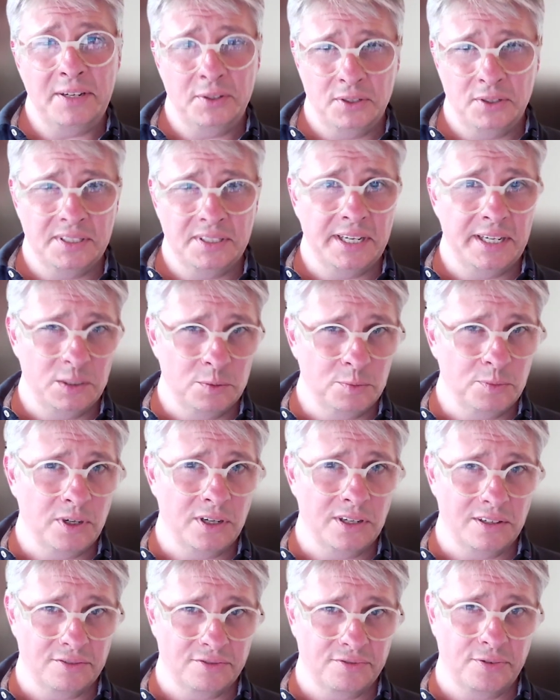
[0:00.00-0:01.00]
your data
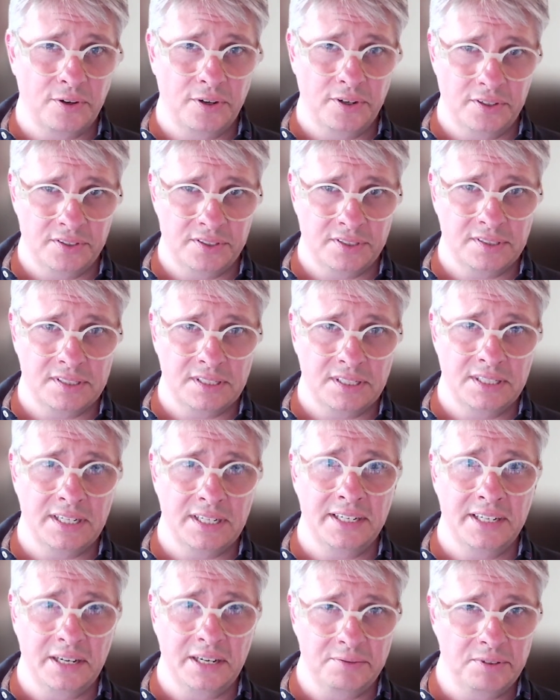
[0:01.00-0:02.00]
model first, and
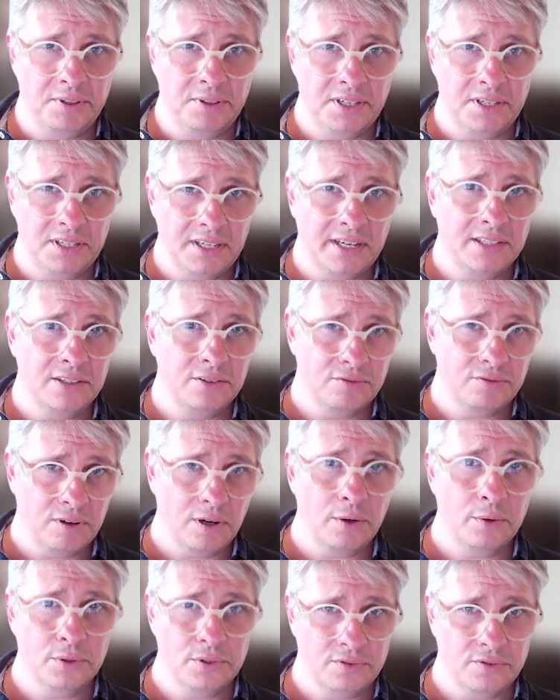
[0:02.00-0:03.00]
then everything kind of
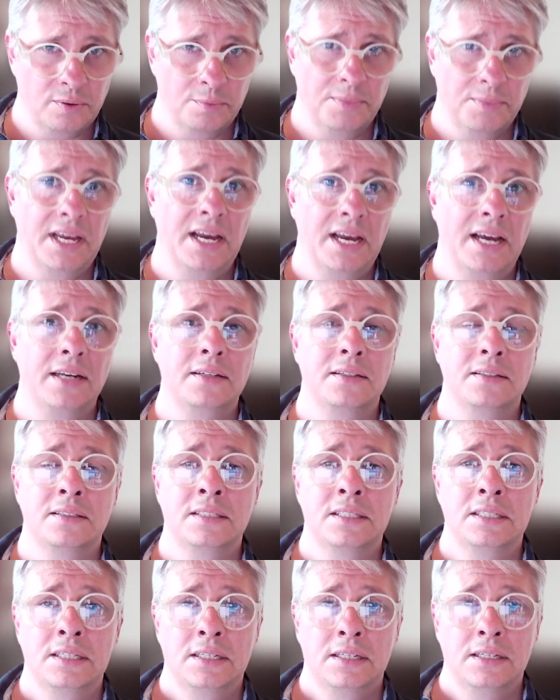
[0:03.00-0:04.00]
flows from that.
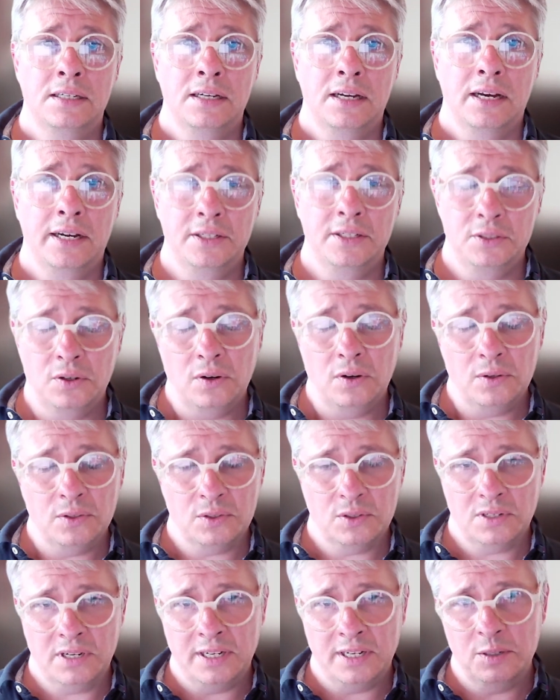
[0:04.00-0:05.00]
And you're
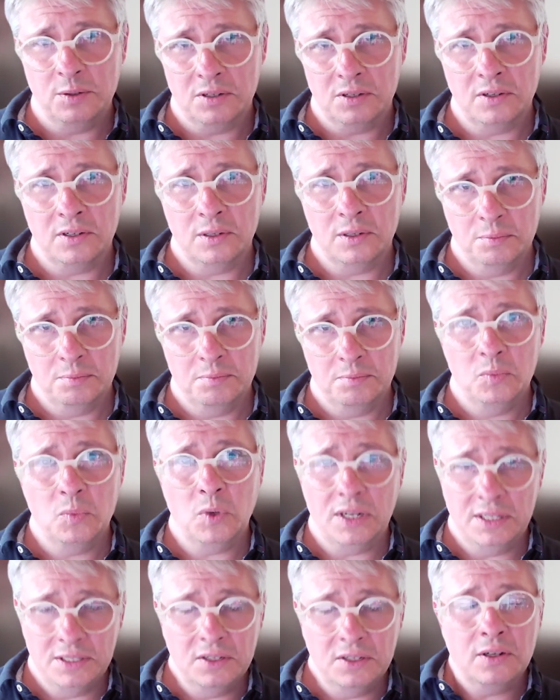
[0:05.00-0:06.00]
also kind of
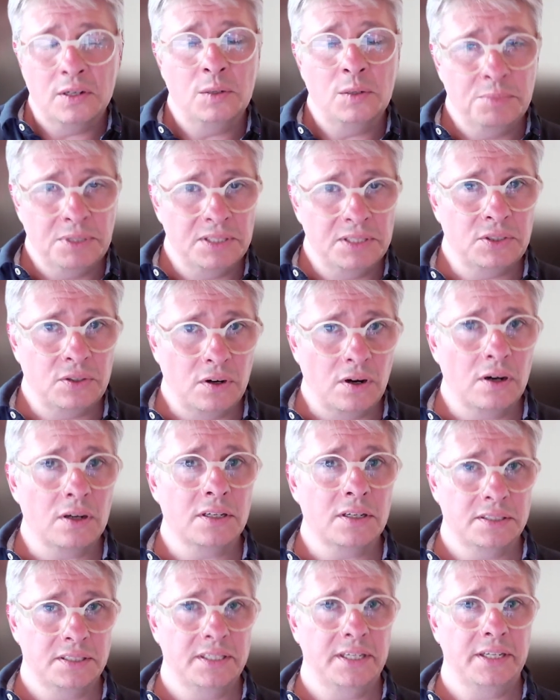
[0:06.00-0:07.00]
you're going to build your
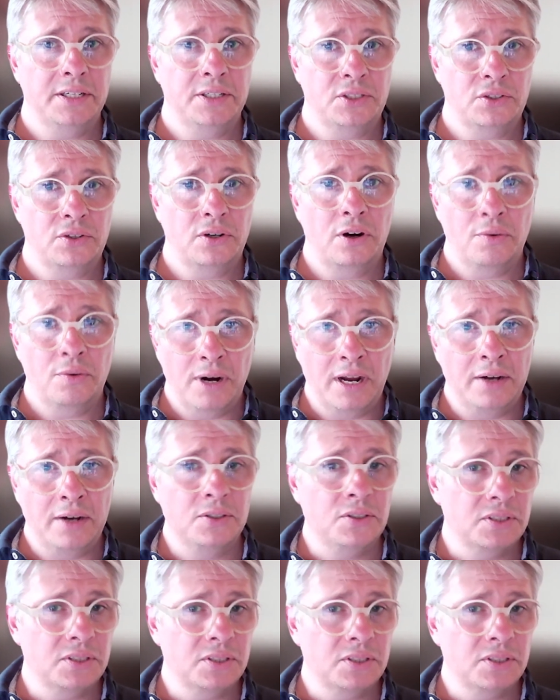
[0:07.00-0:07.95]
architecture around your